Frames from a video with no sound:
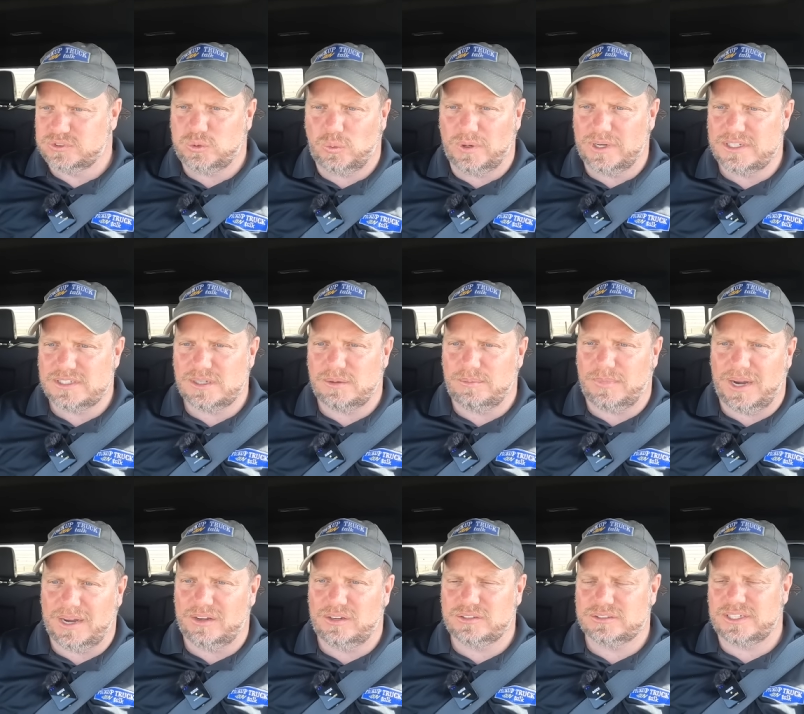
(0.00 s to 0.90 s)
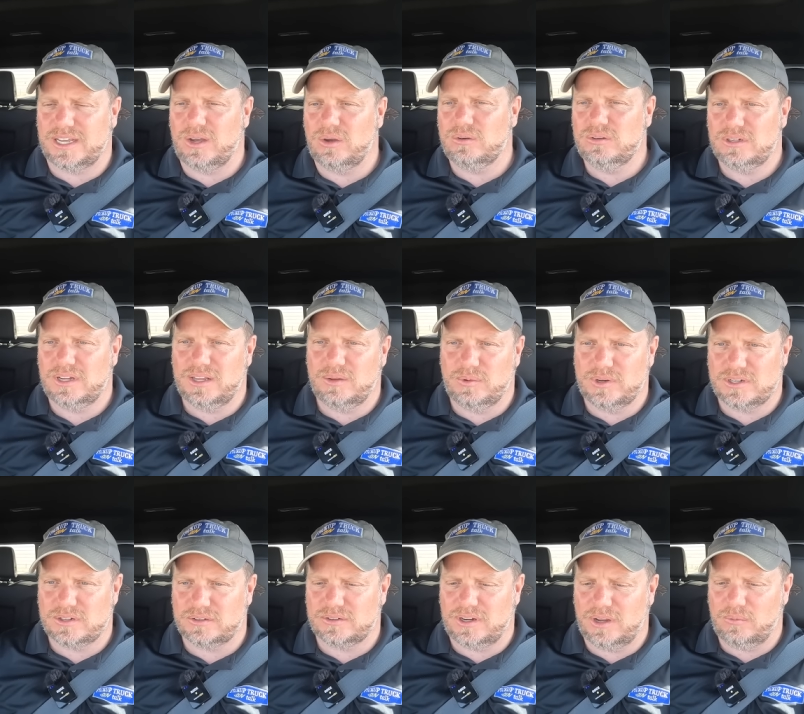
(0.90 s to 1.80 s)
20 some miles out, and then we
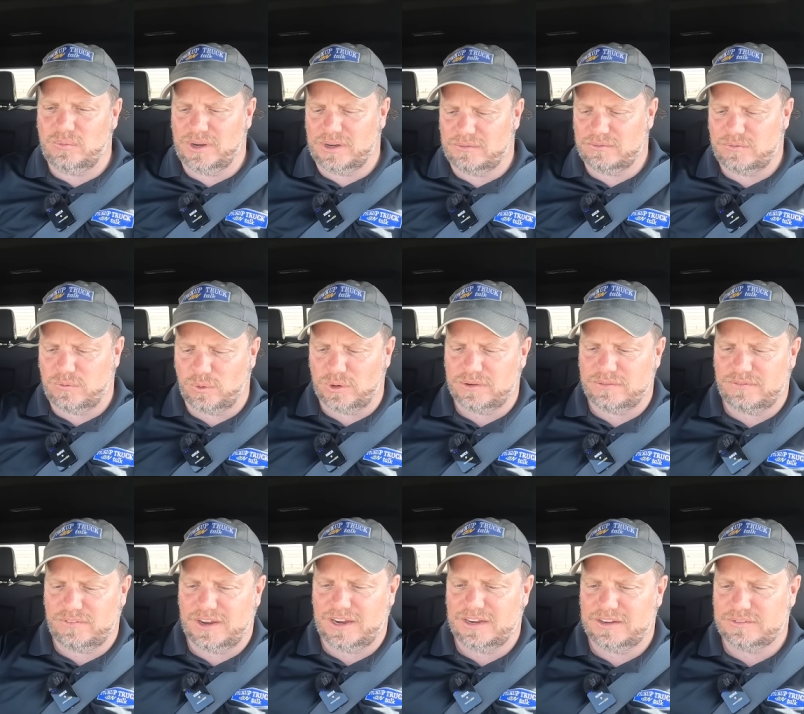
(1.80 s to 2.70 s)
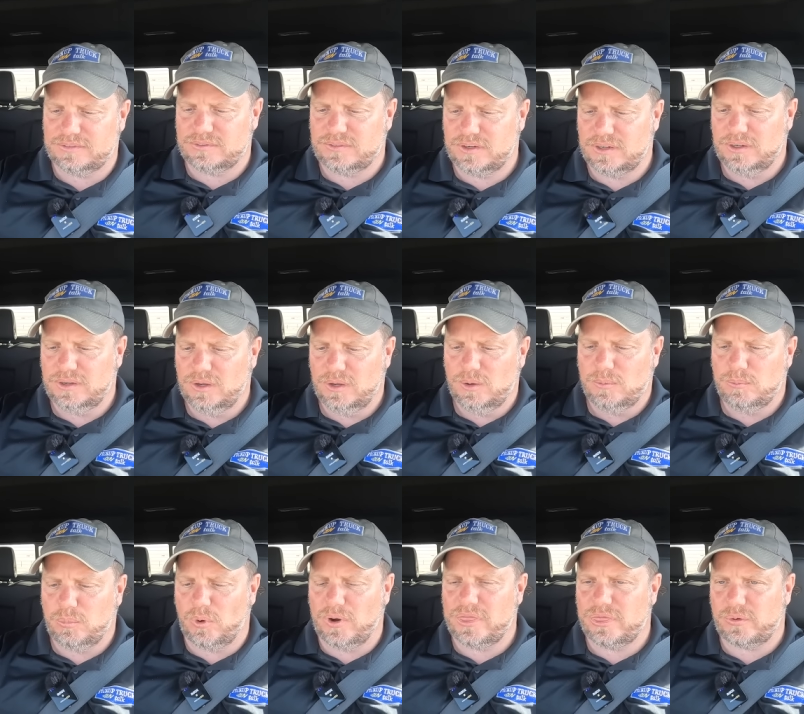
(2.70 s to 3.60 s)
turn around. We have
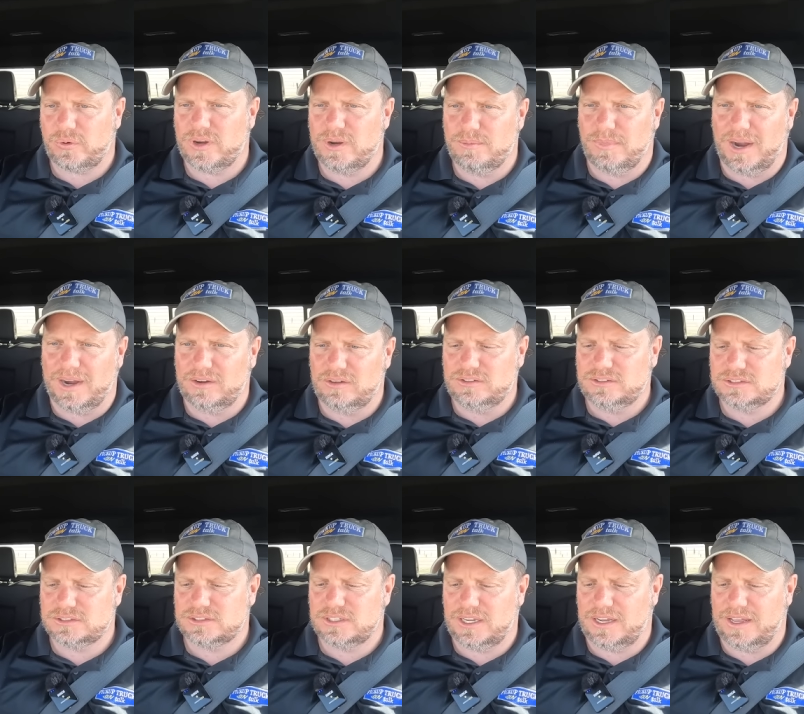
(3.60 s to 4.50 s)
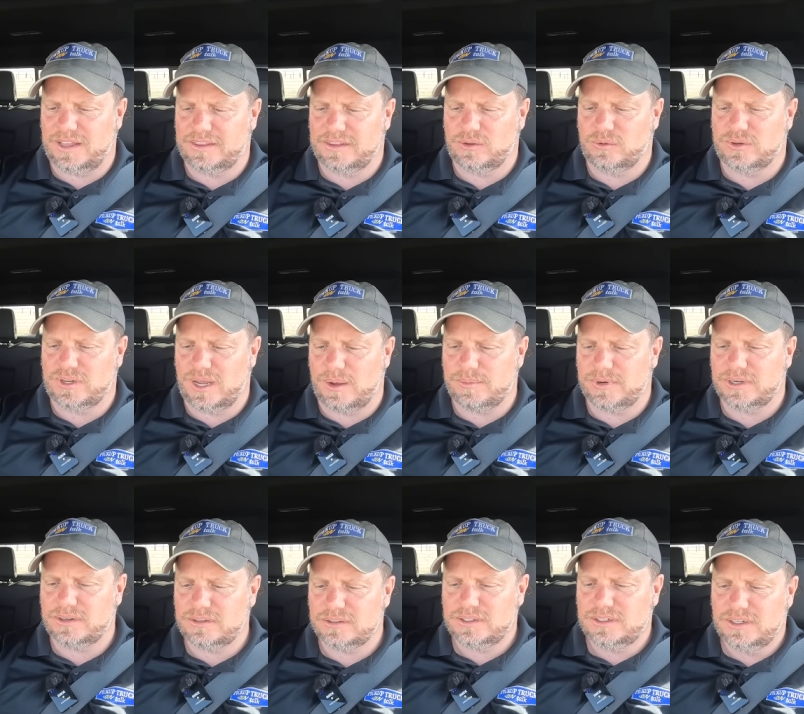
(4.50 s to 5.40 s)
45.3 miles on the
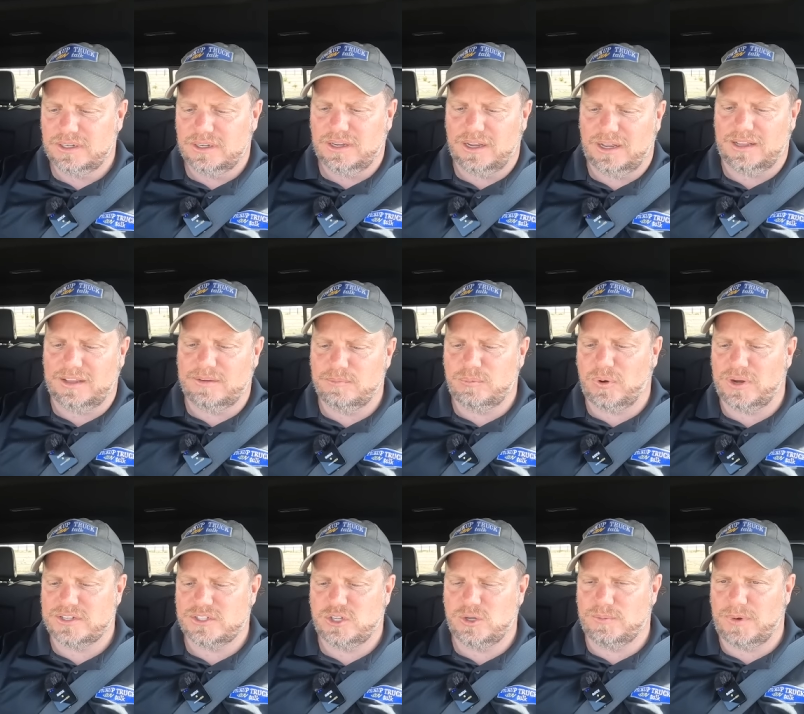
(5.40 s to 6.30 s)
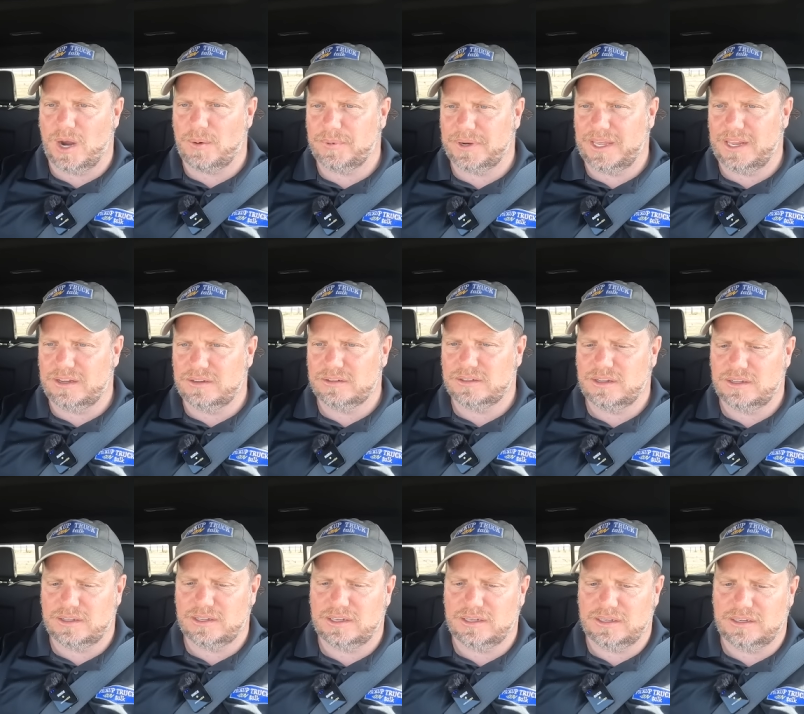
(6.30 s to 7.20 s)
odometer. 11.2 mile per gallon.
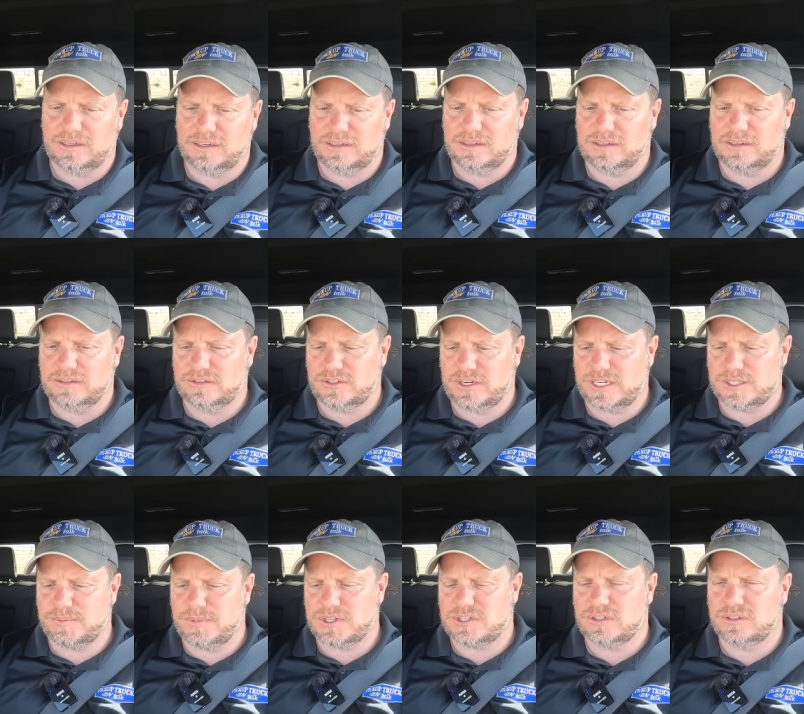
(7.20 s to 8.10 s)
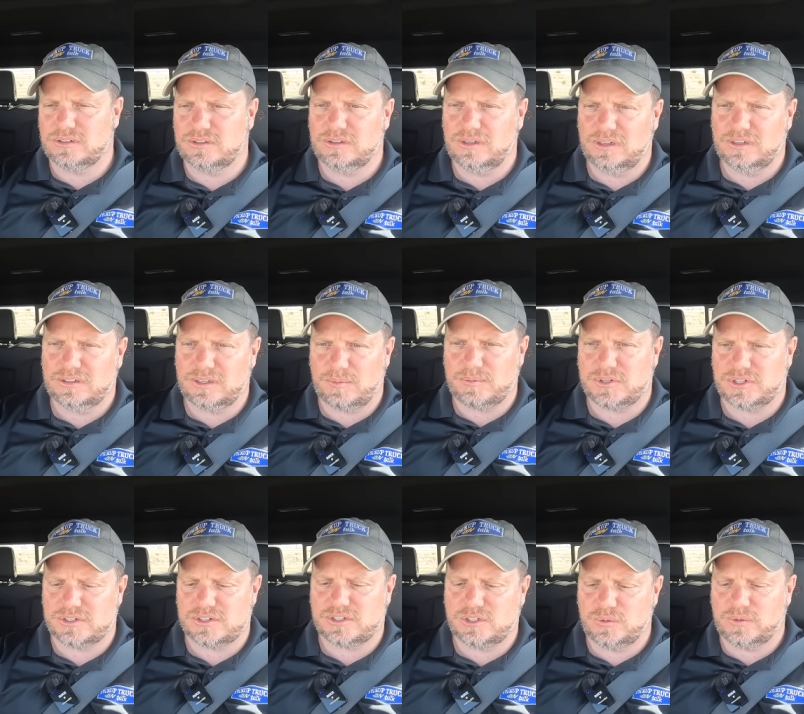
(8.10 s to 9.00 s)
The transmission
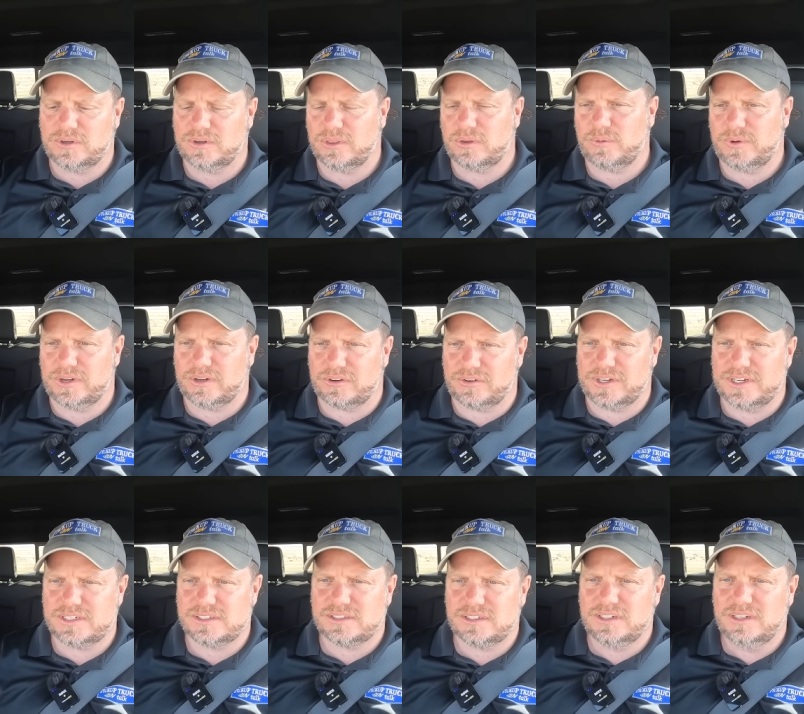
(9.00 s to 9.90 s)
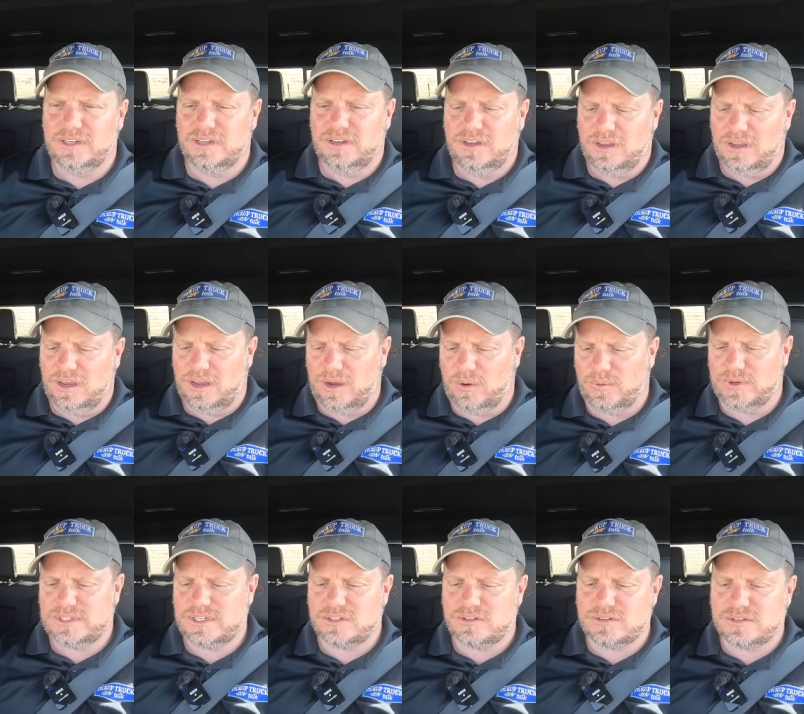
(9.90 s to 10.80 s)
temperature is 203 degrees.
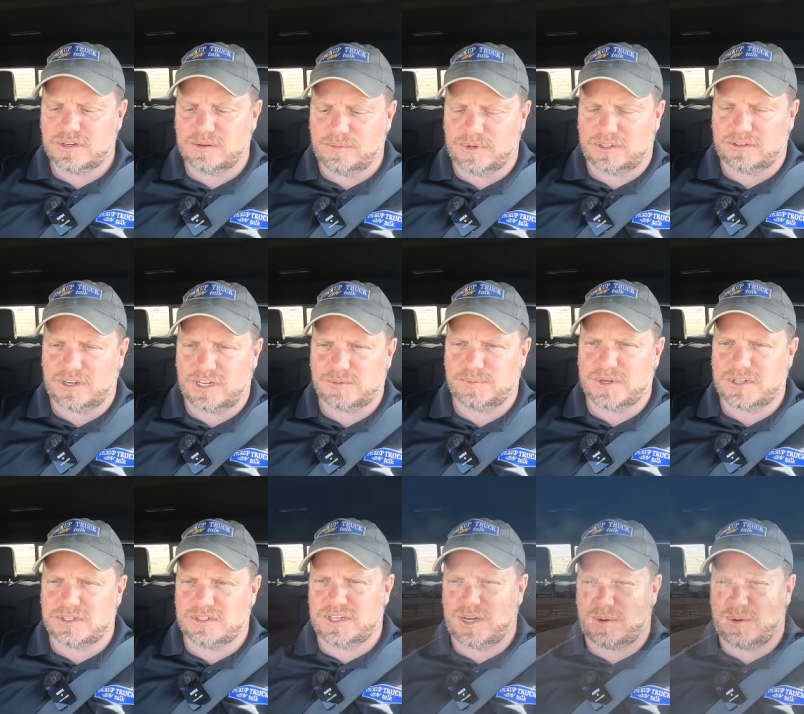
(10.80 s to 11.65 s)
What's interesting about transmission